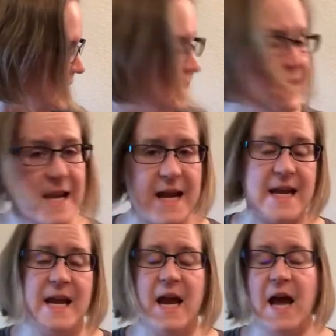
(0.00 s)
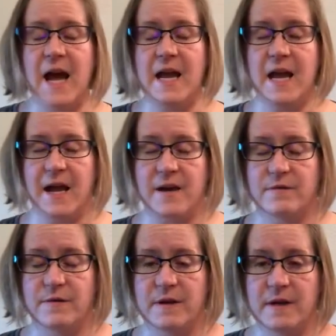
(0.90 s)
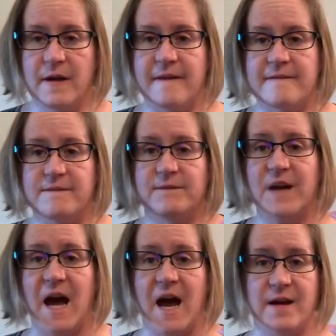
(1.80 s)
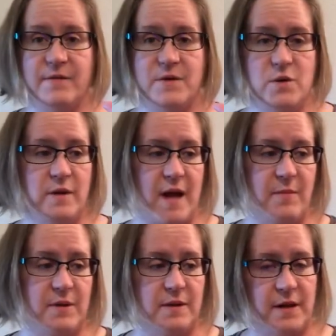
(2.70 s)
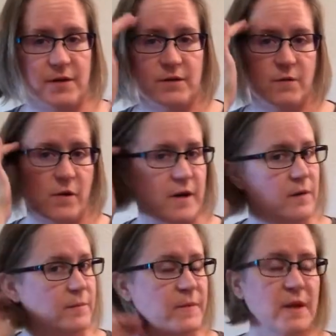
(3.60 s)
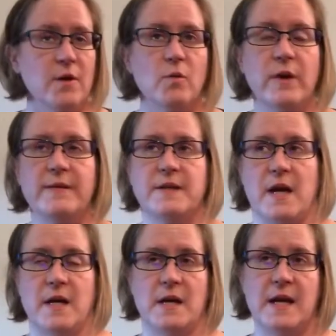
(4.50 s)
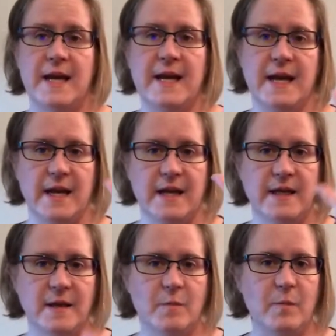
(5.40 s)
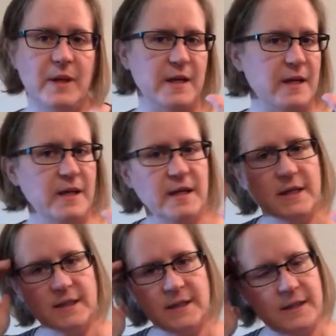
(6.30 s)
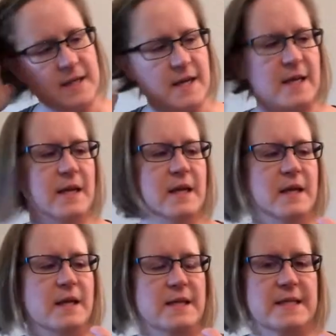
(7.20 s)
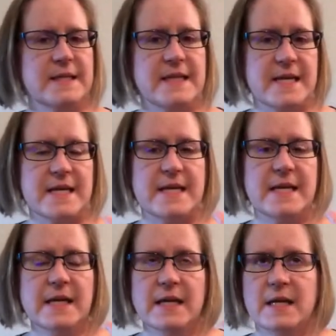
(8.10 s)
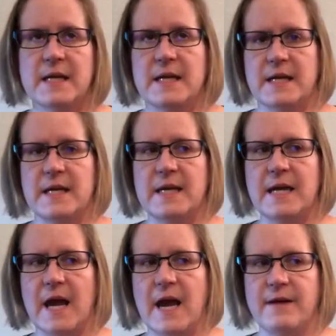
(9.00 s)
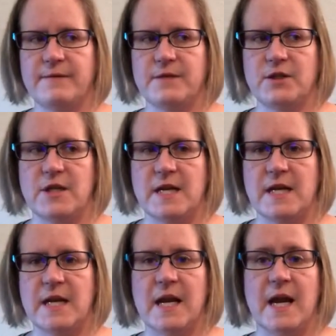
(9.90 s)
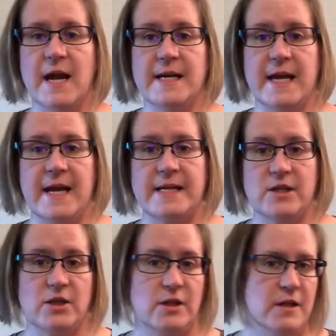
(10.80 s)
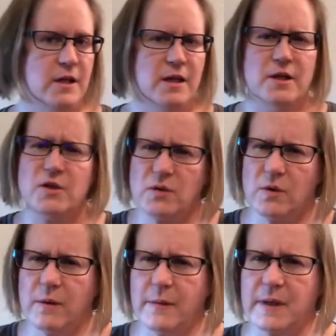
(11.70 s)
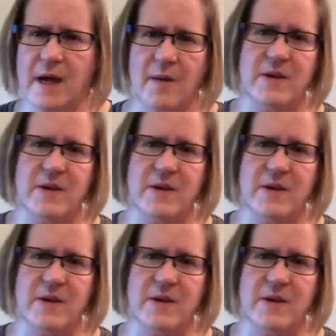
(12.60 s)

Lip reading: Today, I have 5 new capital letters for you. We've done A, B, C, D, E, F, G, and H. Do you know what would come